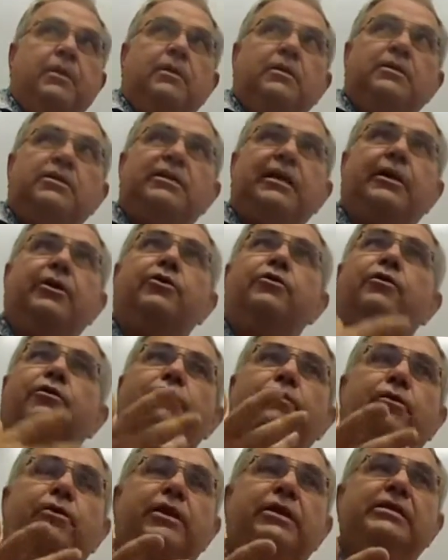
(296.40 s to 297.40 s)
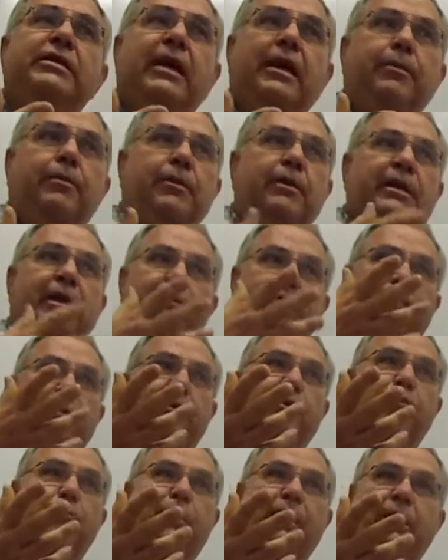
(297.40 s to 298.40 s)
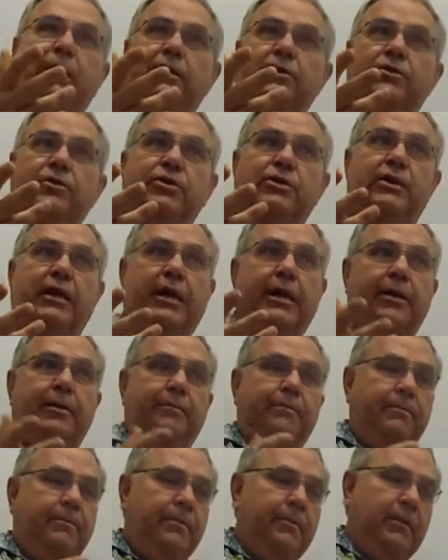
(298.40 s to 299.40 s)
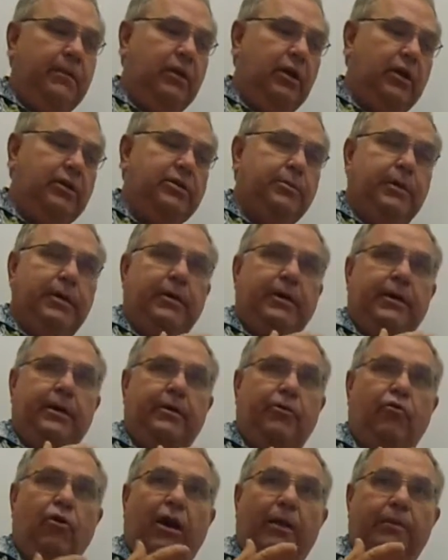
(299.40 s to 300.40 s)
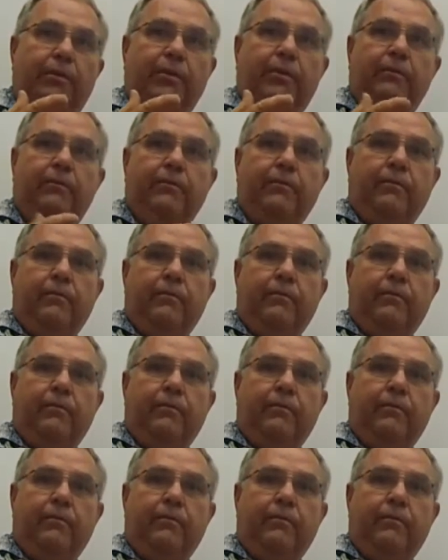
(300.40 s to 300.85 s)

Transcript: second or third example in that video by Gunter Stein. It talks about a Gripen,